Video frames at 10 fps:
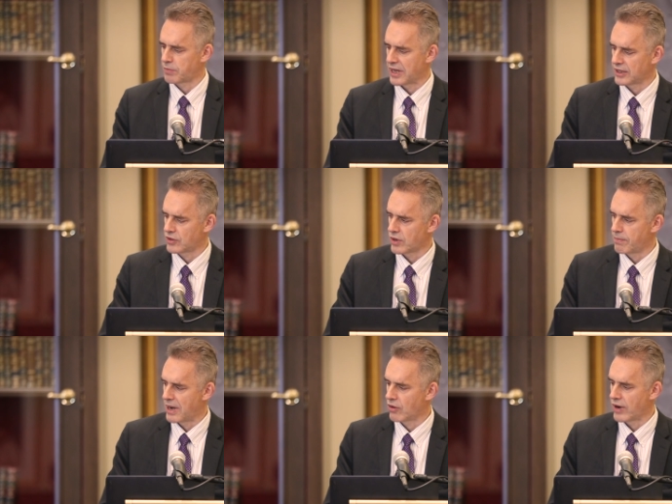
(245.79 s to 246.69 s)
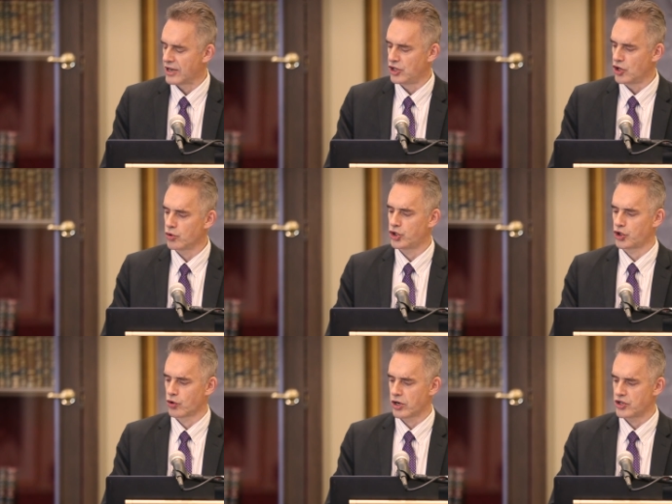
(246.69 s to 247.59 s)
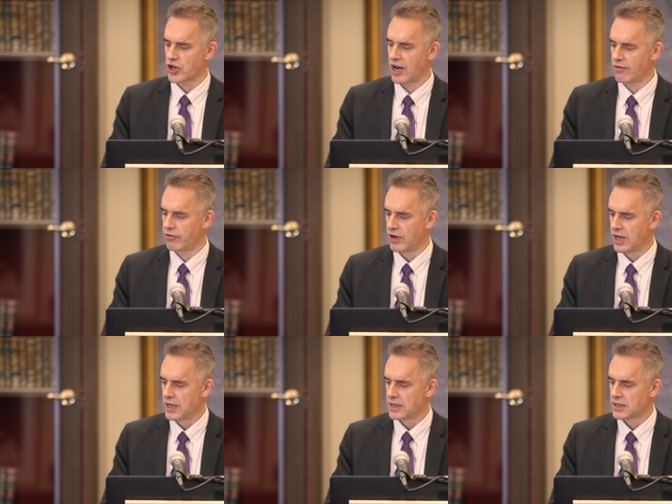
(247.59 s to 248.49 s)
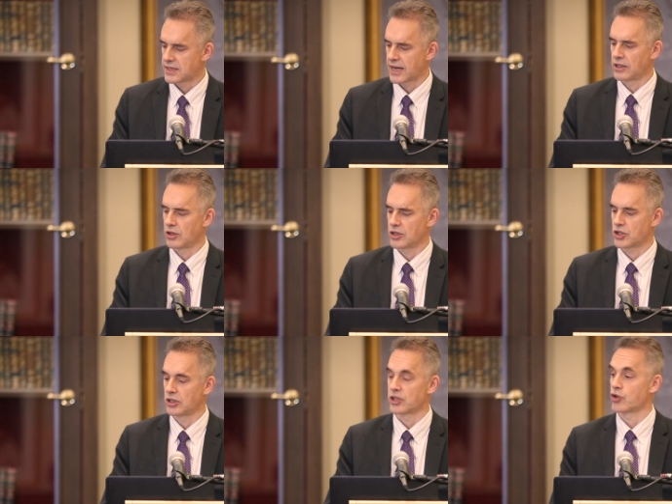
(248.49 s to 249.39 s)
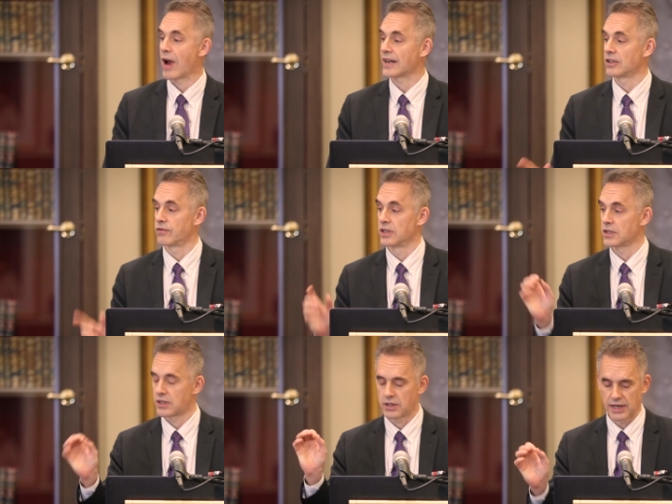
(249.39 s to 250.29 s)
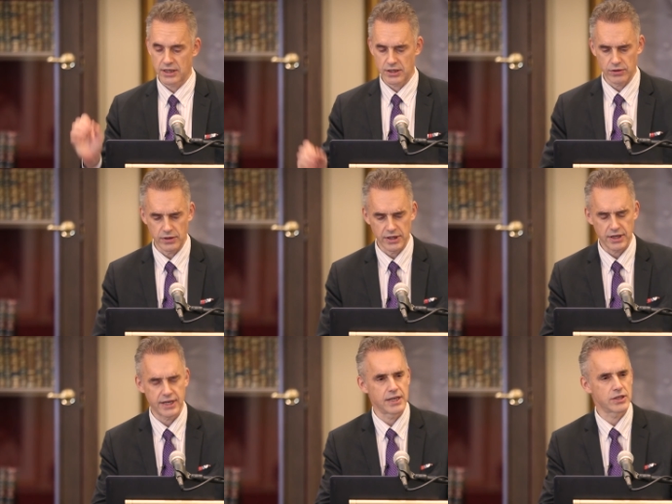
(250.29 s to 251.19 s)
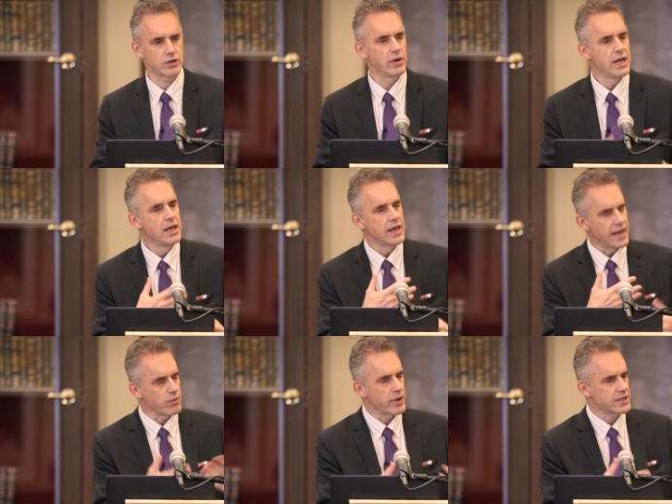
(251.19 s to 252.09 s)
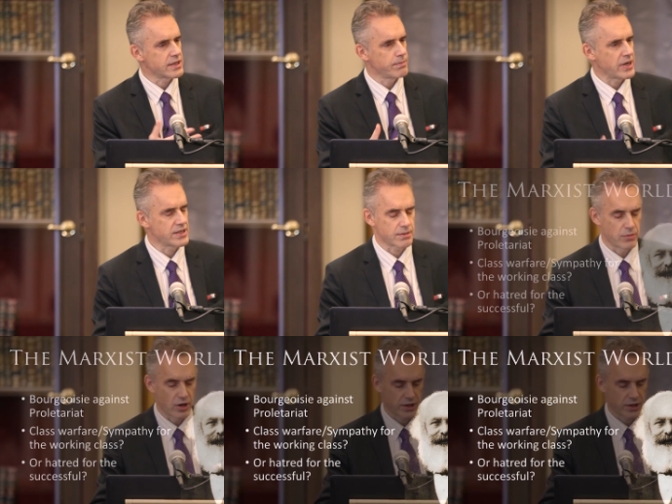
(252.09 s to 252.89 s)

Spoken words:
explanatory power and no shortage of psychological attractiveness. That's certainly the case. So anyways, the basic